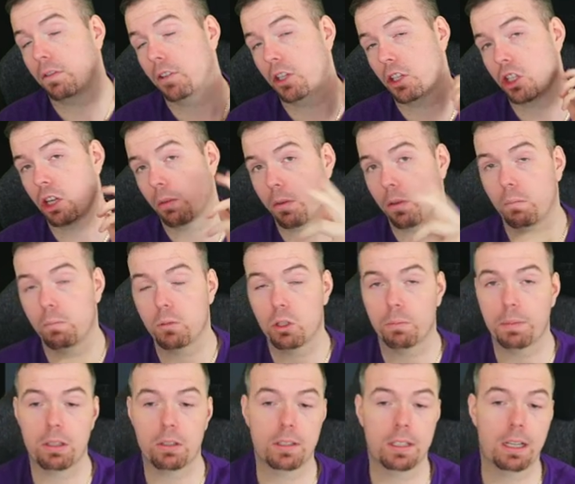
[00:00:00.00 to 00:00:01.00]
to drop a thumbs up.
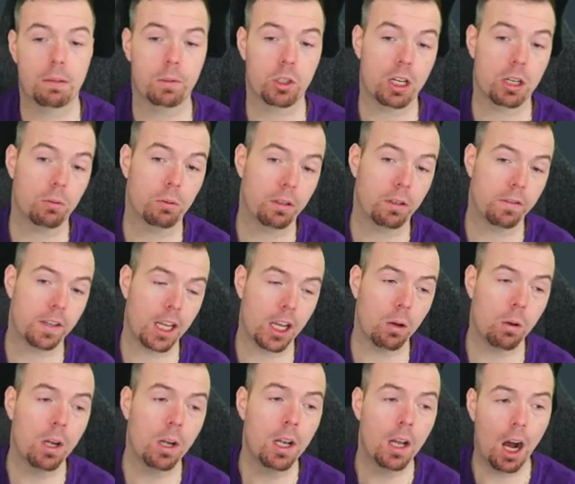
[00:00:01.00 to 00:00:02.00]
It does help the channel and the video.
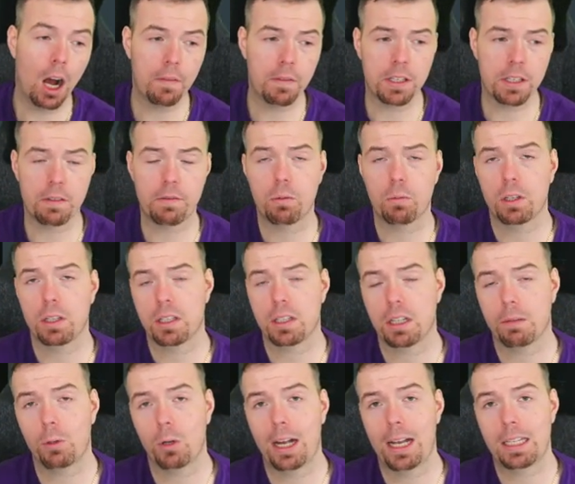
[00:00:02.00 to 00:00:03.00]
Obviously, if you want to see
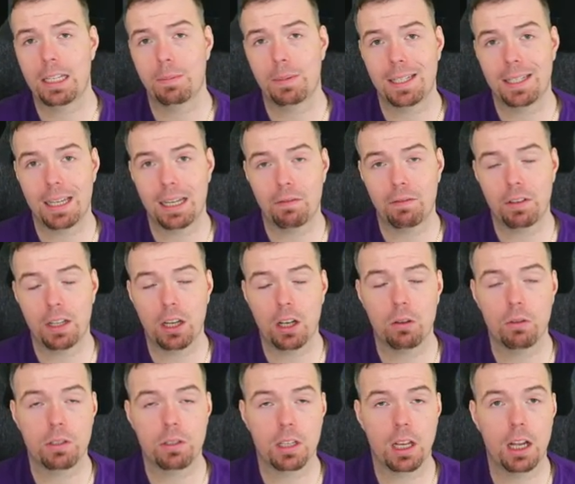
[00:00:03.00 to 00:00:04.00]
more SBC
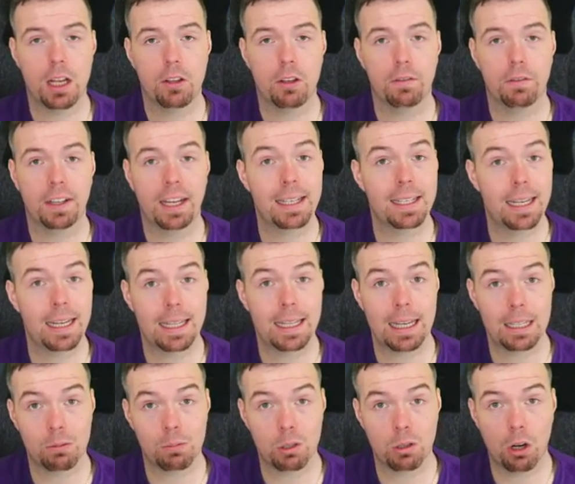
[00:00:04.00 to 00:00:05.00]
videos, don't forget to hit that
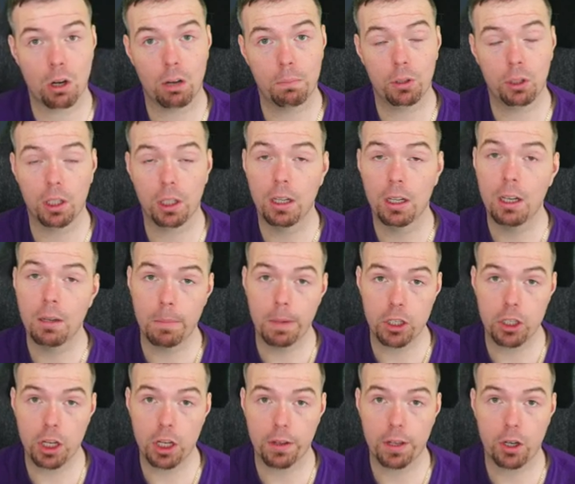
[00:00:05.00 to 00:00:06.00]
subscribe button. Make
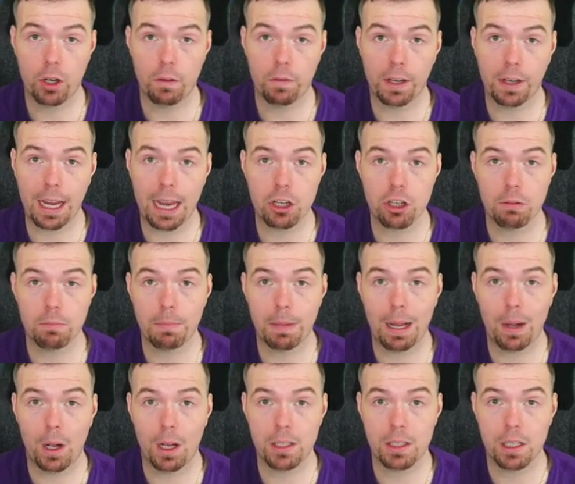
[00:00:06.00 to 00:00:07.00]
sure you got that notification
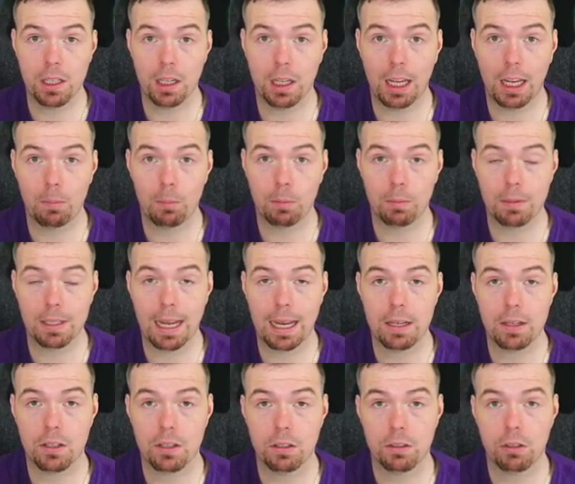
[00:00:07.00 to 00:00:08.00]
bell on so you can keep up to date
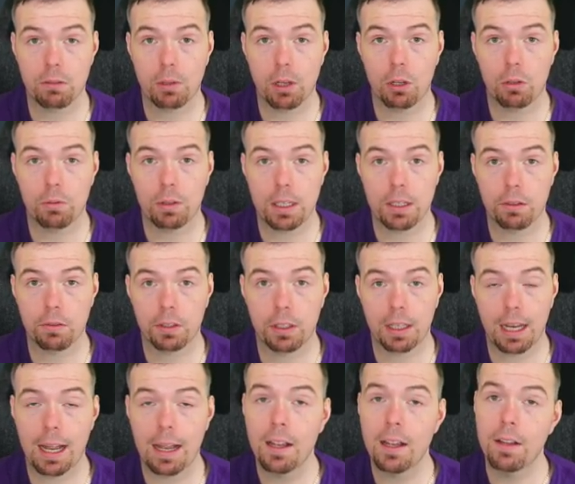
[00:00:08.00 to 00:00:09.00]
as soon as I upload these. Other than
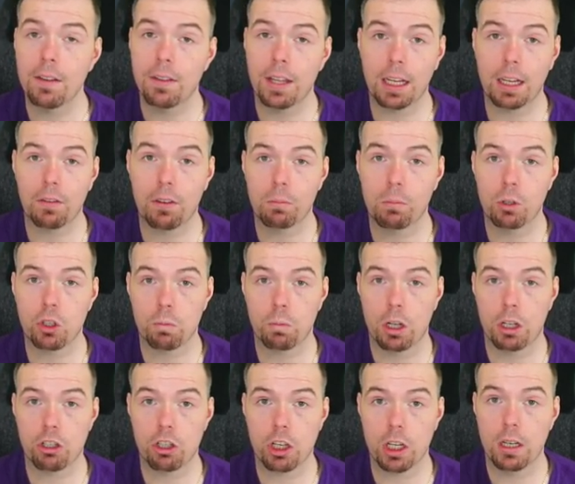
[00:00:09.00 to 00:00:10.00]
that, thank you very much for
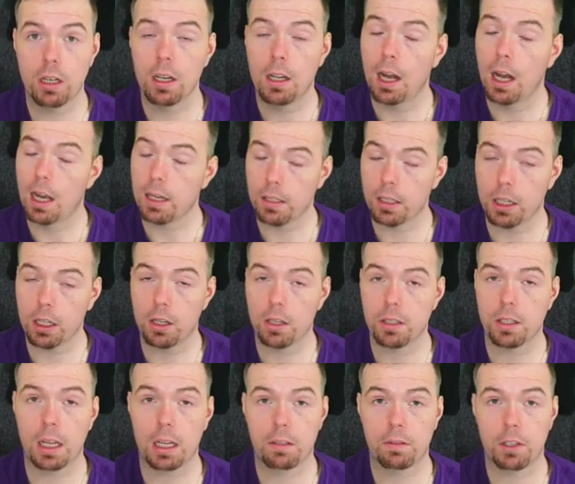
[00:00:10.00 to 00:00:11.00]
watching. I'll see you guys
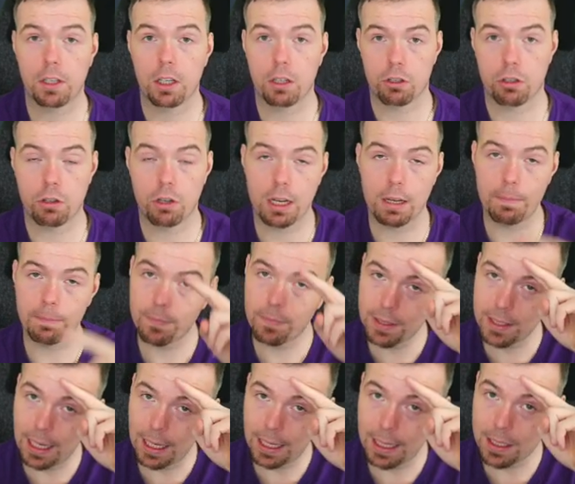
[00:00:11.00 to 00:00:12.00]
in the next video stream.
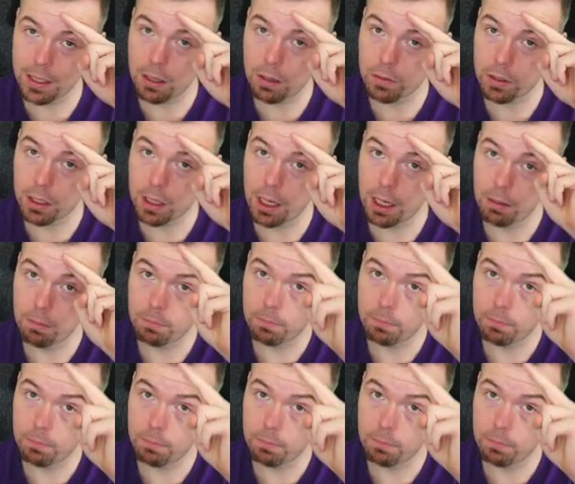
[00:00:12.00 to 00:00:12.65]
Take it easy, obviously.